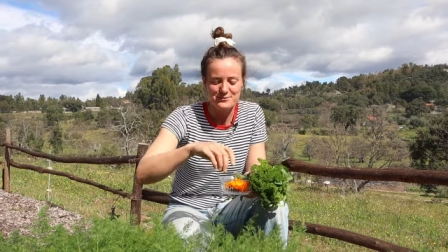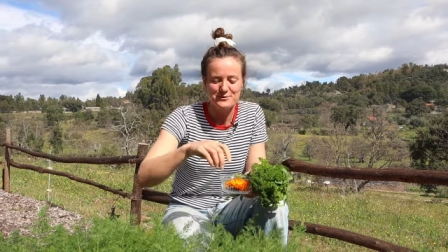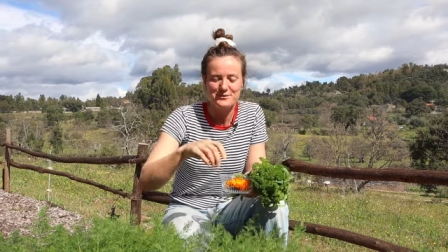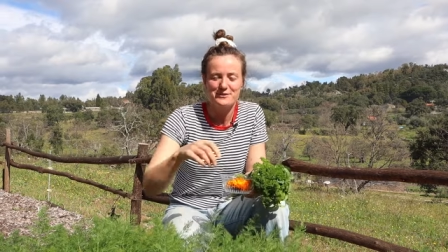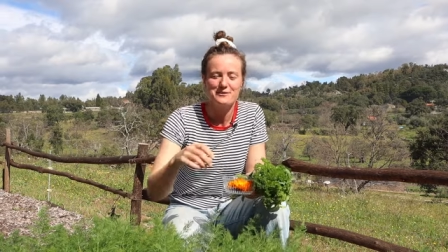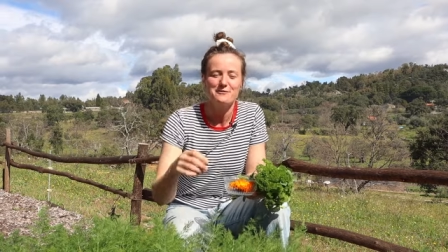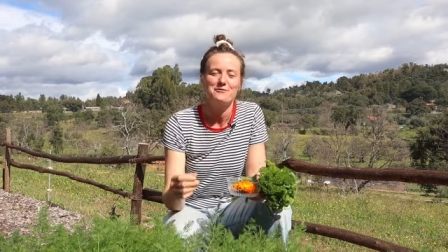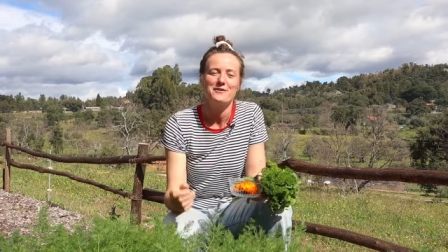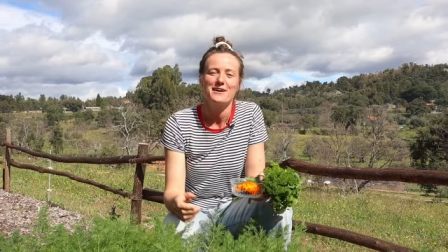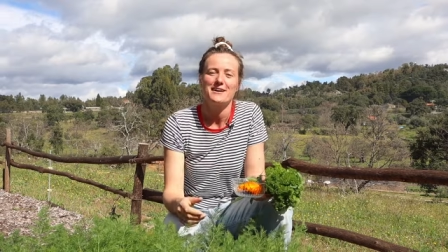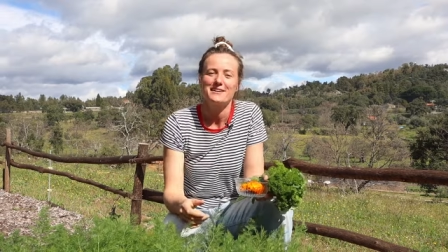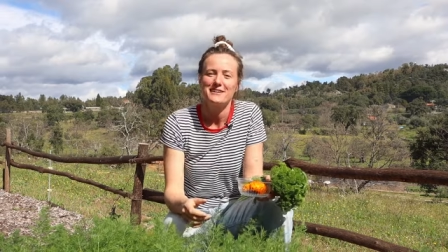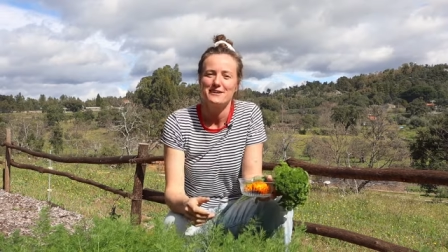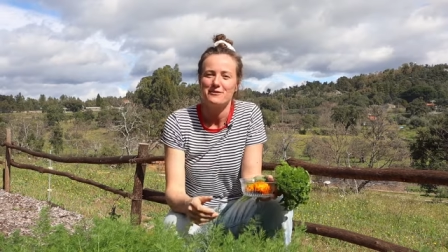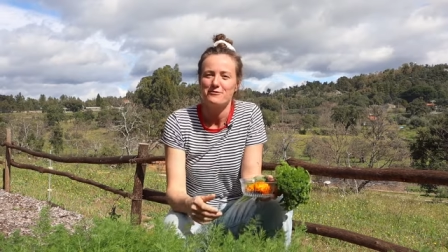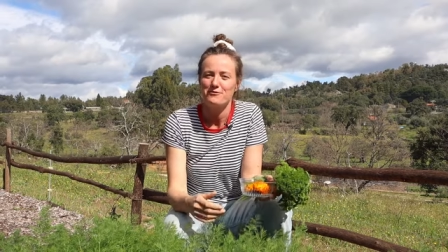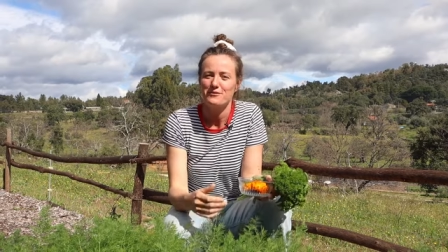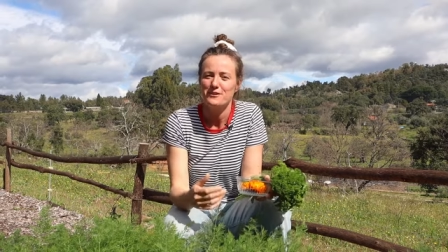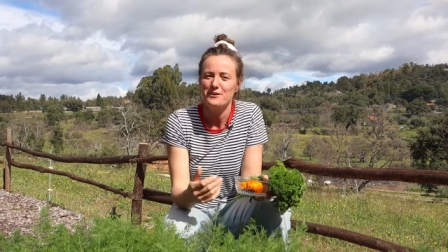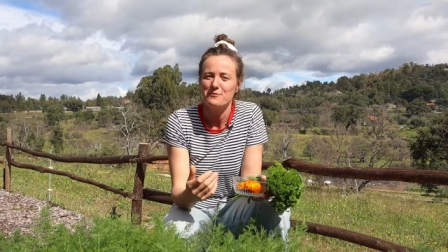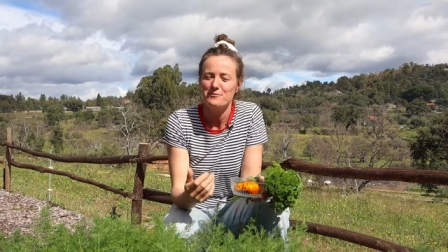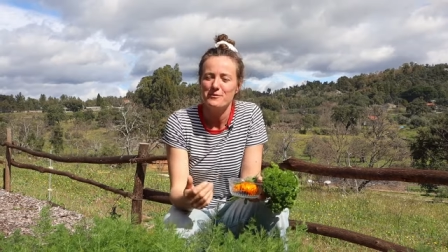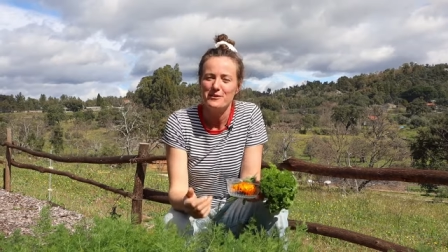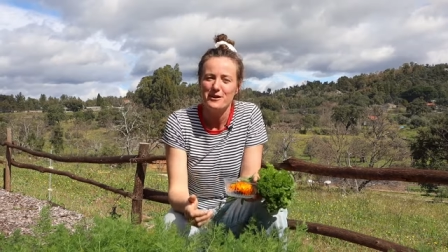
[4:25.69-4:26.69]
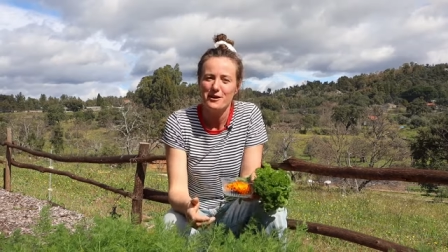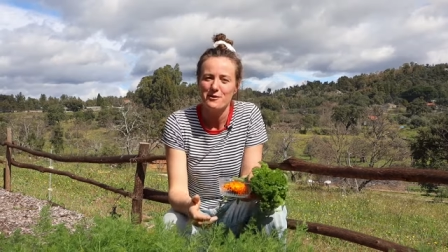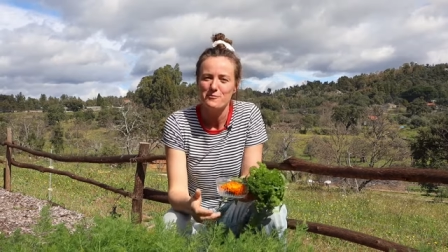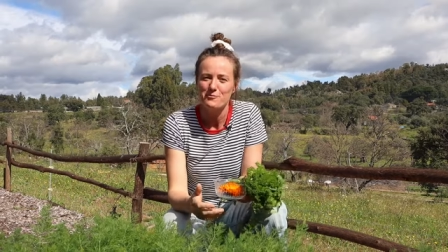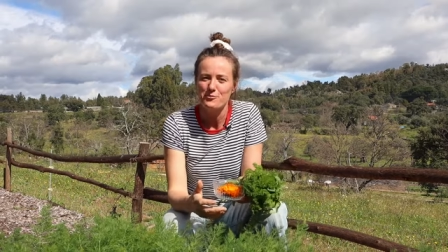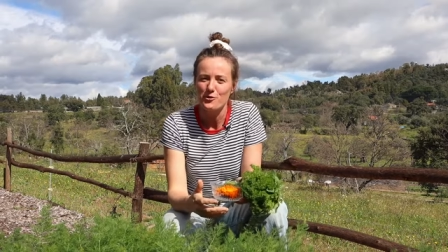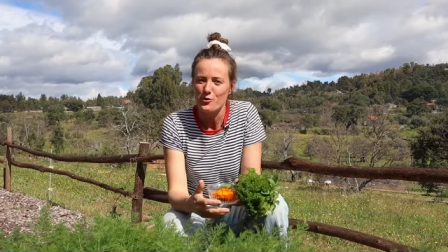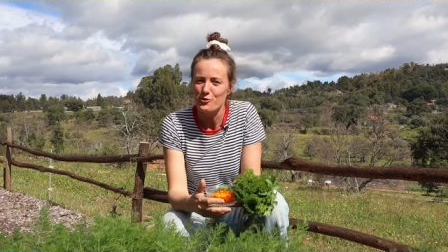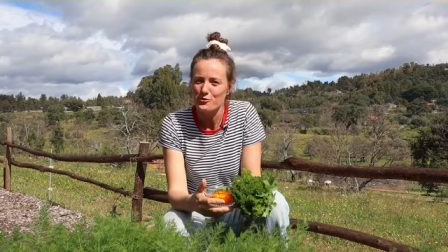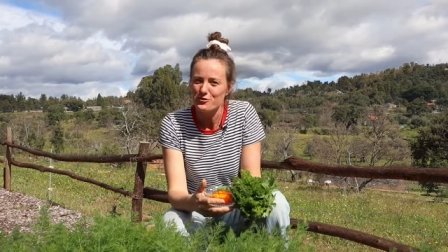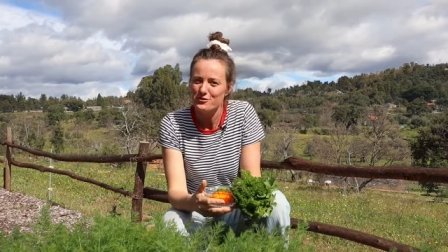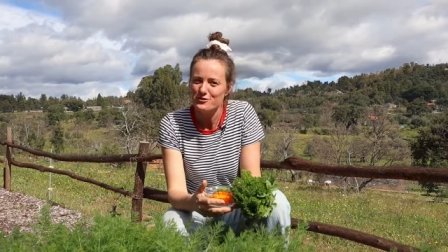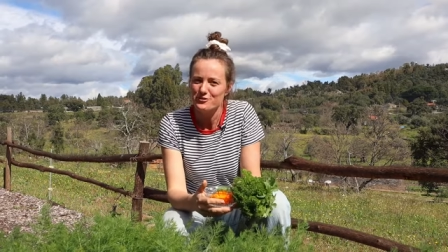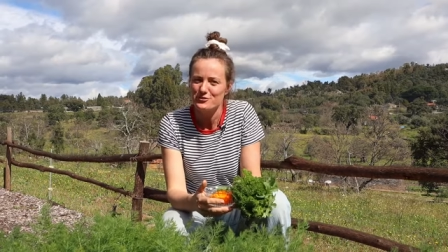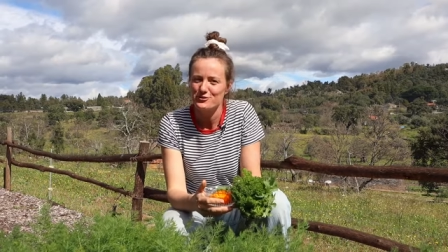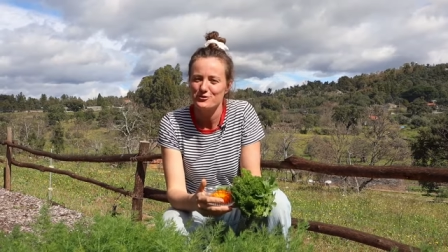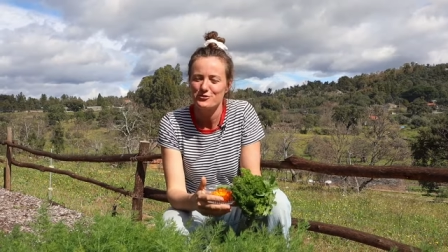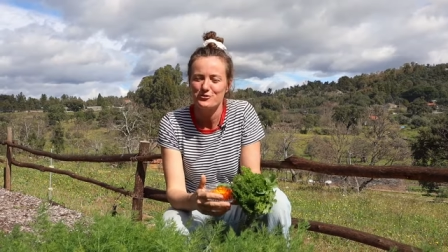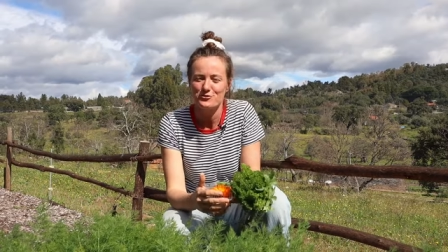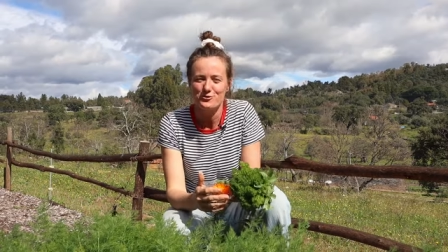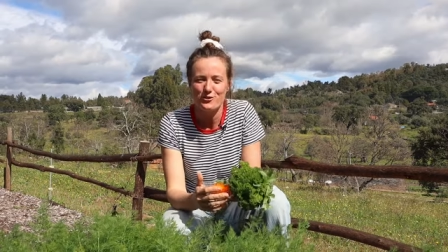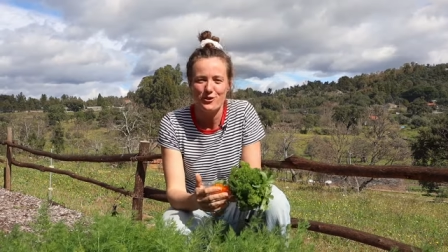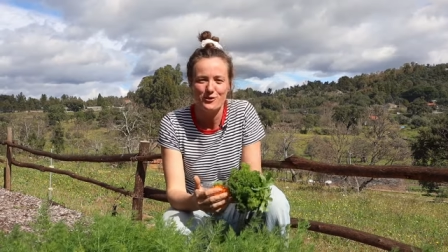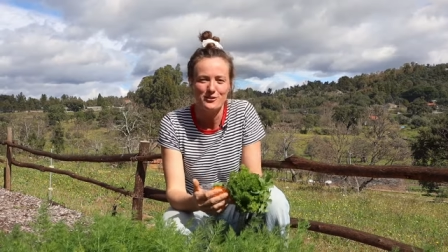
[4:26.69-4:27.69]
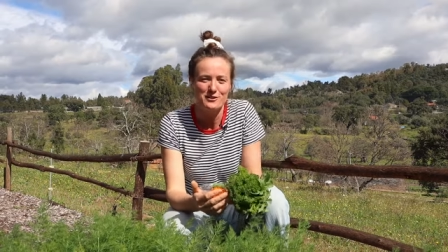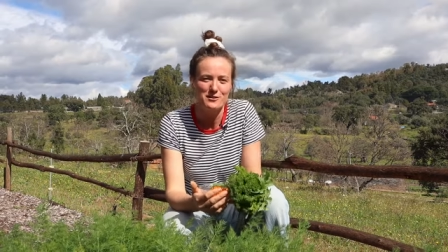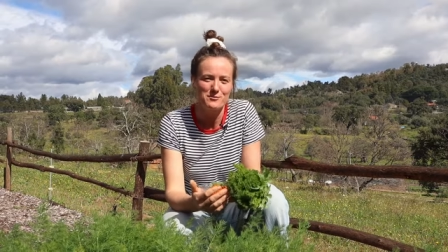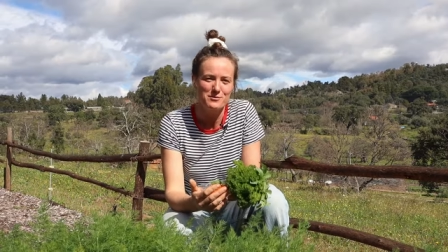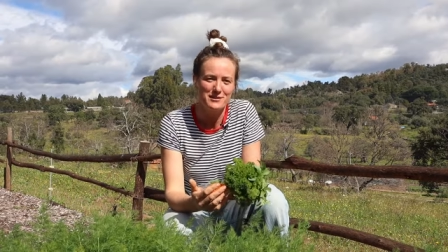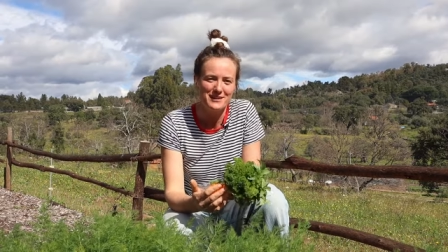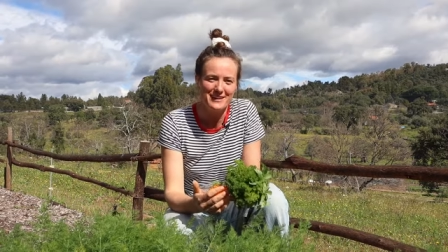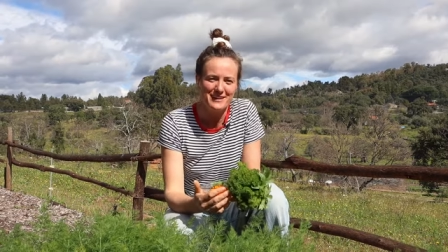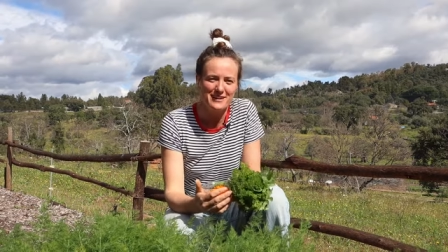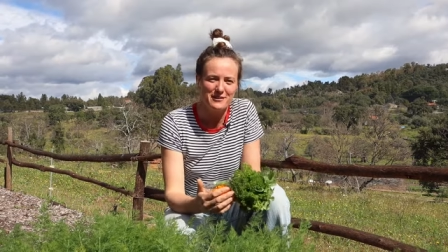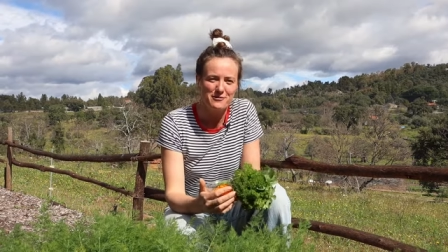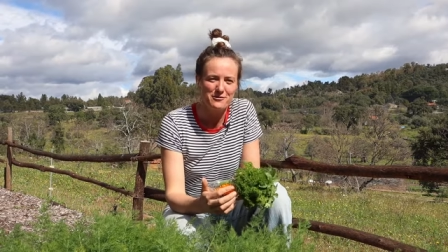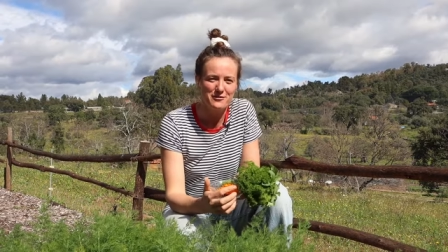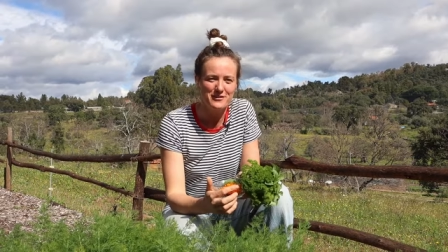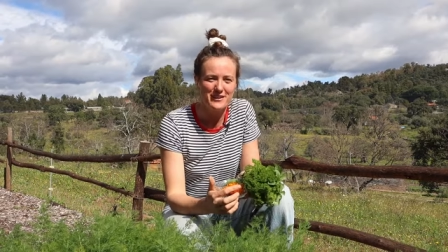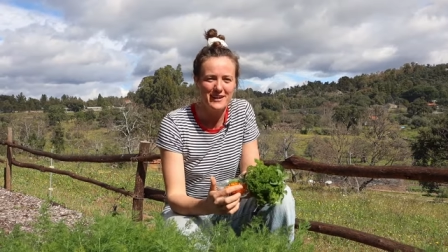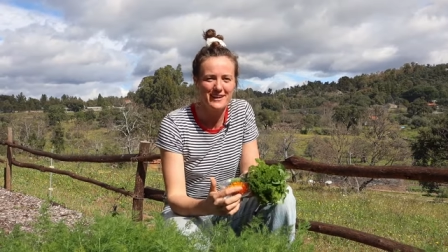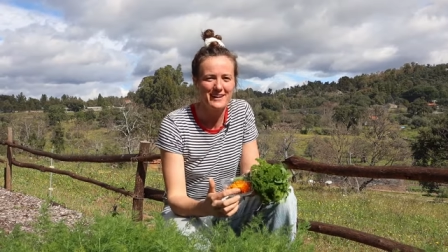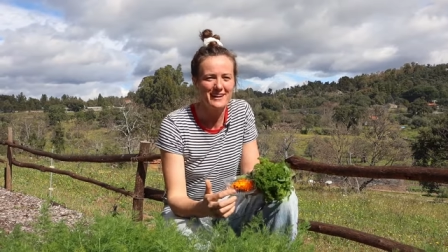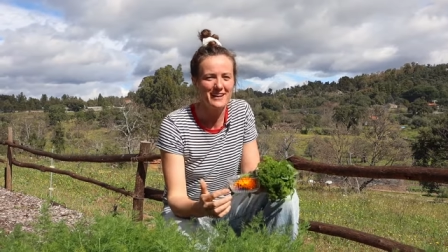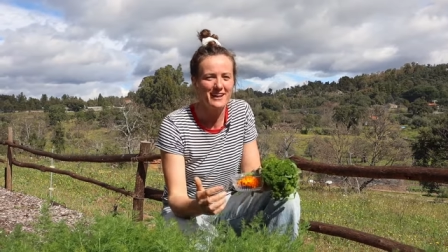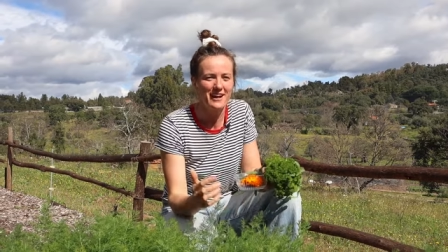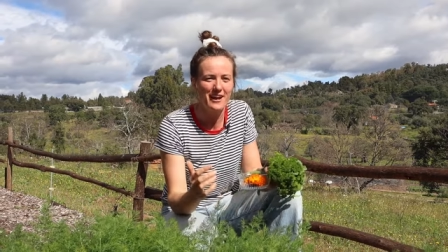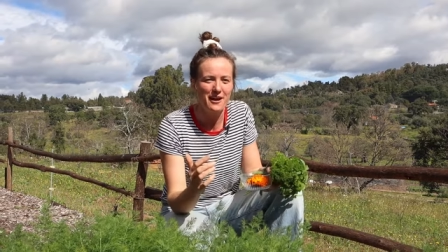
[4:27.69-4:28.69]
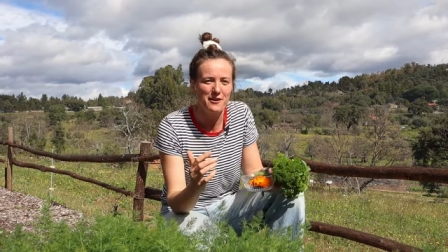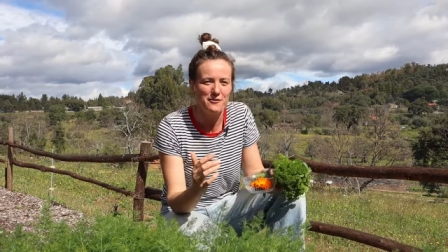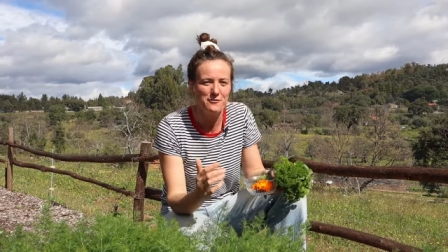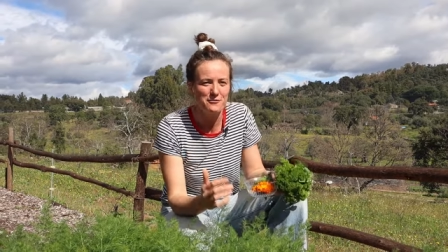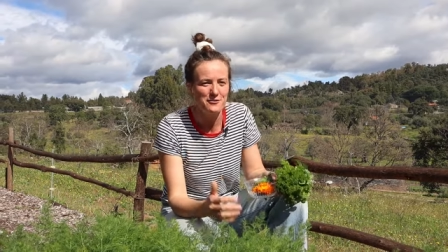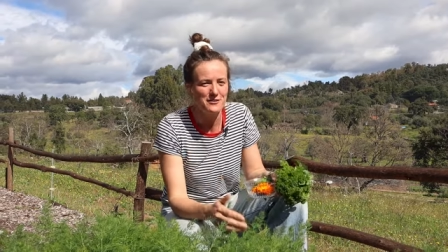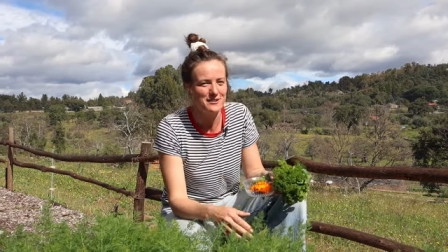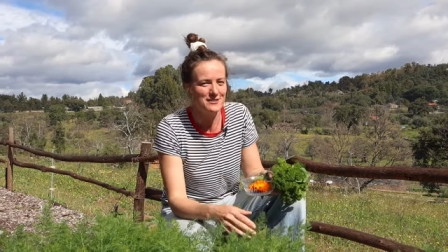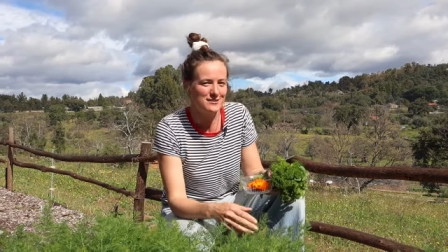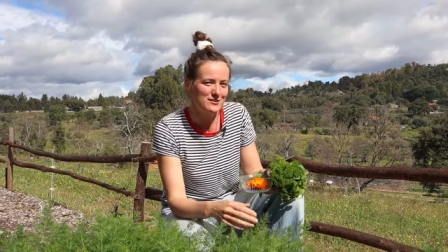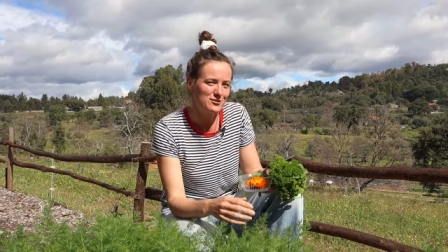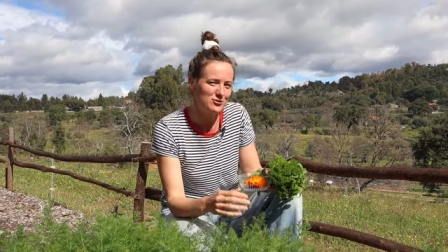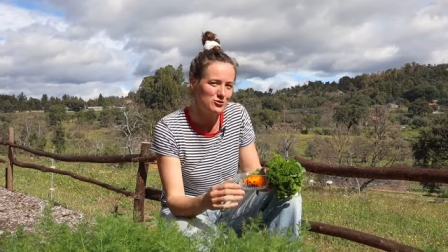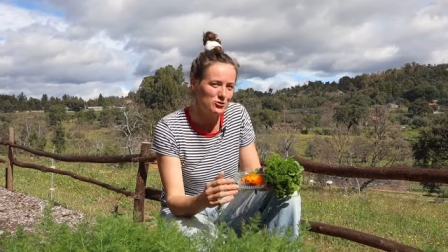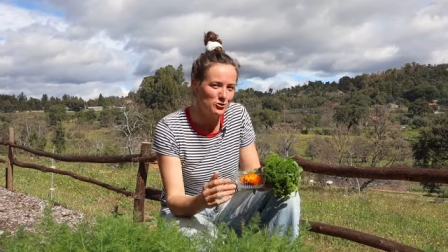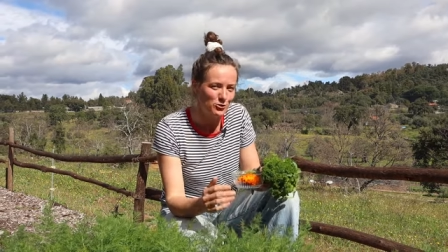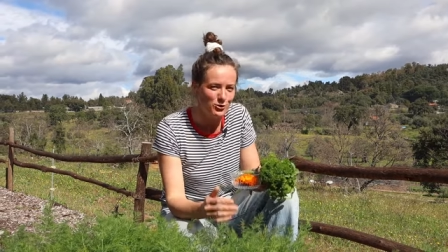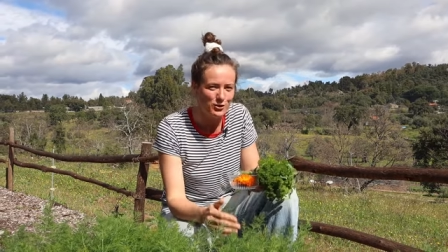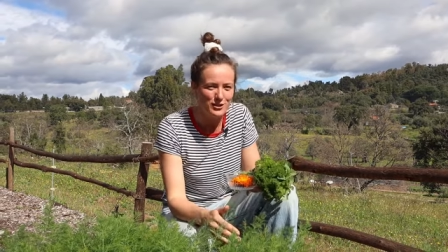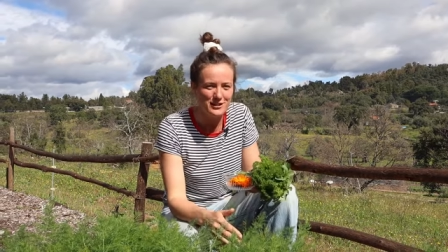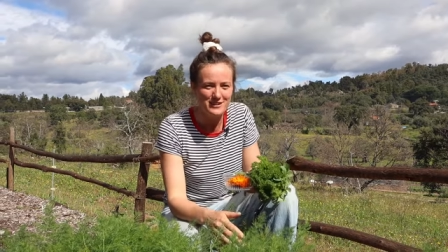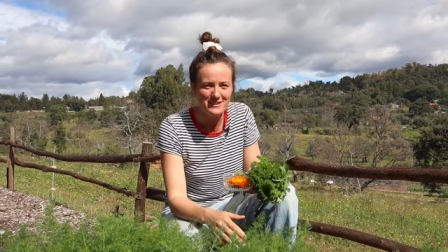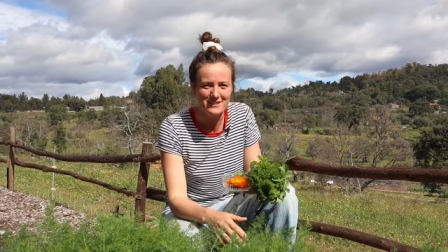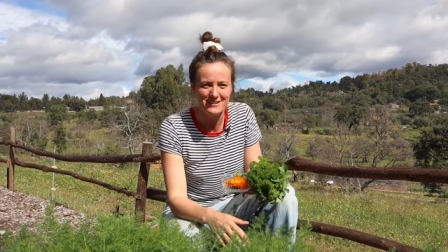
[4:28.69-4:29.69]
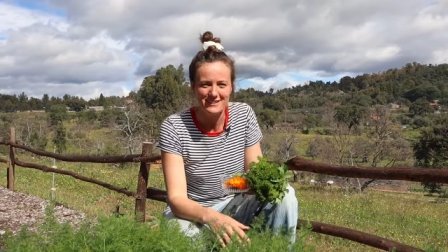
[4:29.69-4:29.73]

with the fact that Philippe and I both just strongly believe that life is short